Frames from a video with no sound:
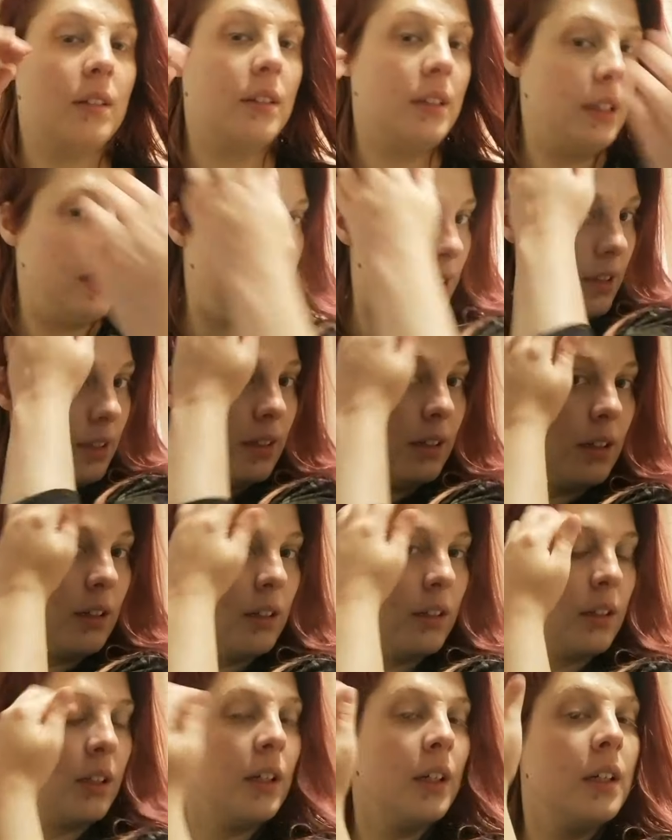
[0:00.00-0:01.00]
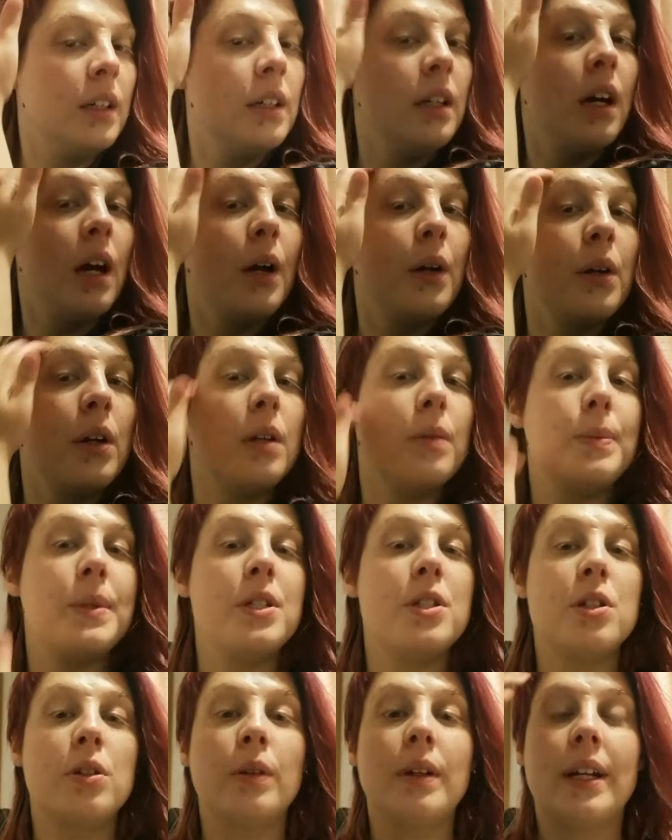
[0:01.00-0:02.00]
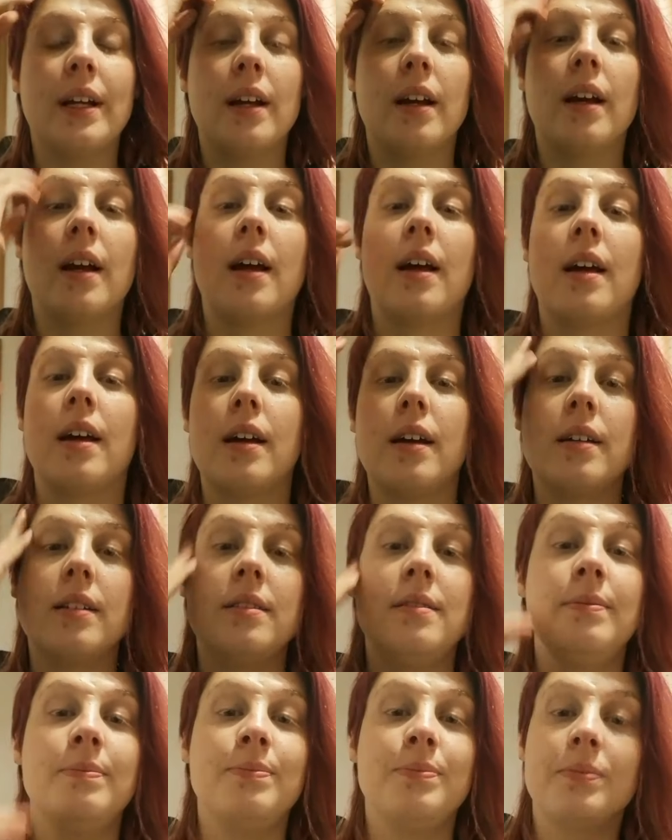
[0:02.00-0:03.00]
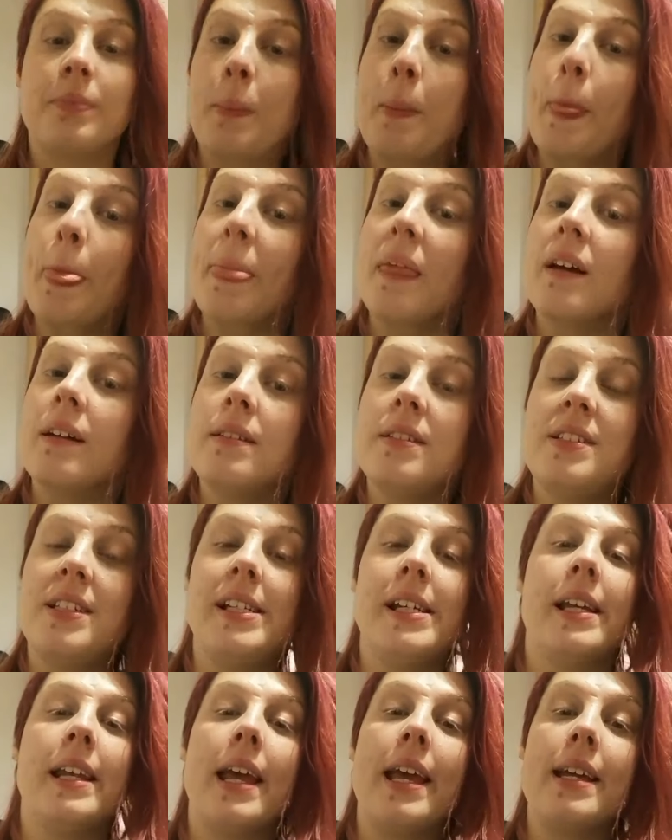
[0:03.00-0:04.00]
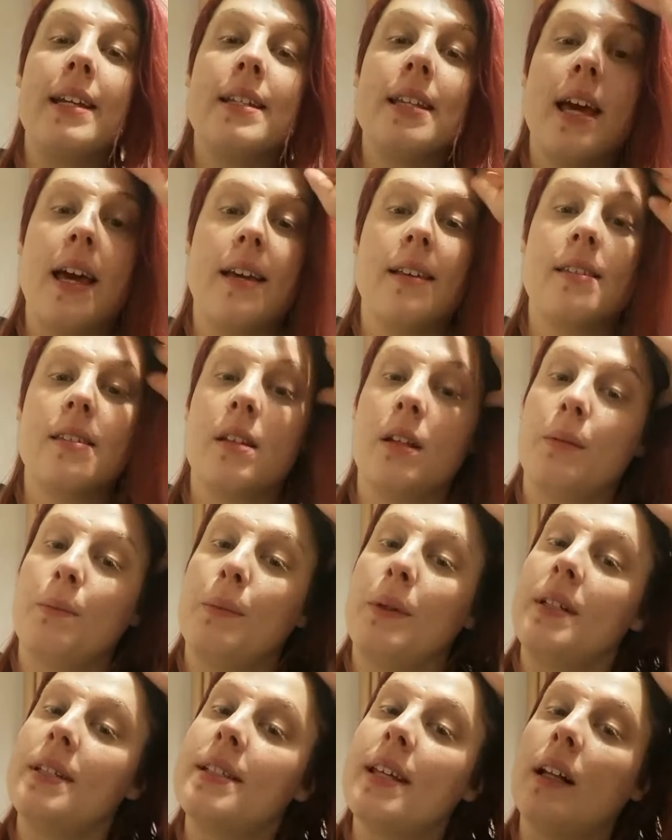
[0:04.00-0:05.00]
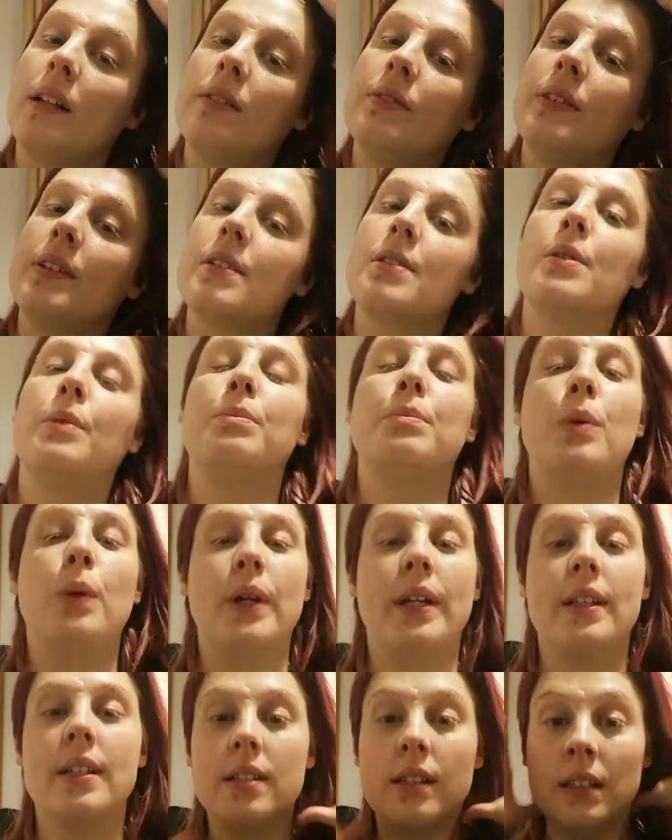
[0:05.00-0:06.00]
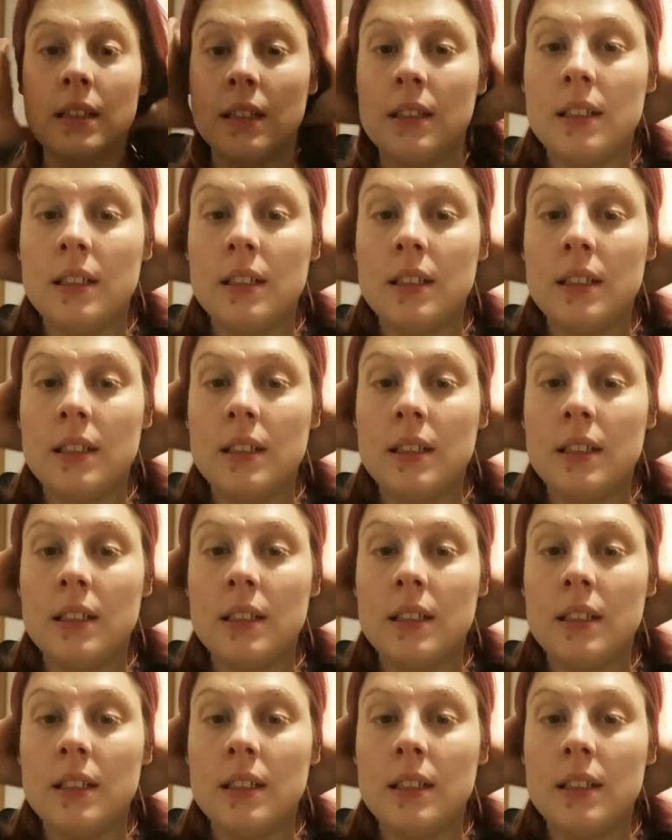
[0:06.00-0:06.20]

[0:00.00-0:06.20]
Yeah. I'm going to be doing a DNA test on myself at some point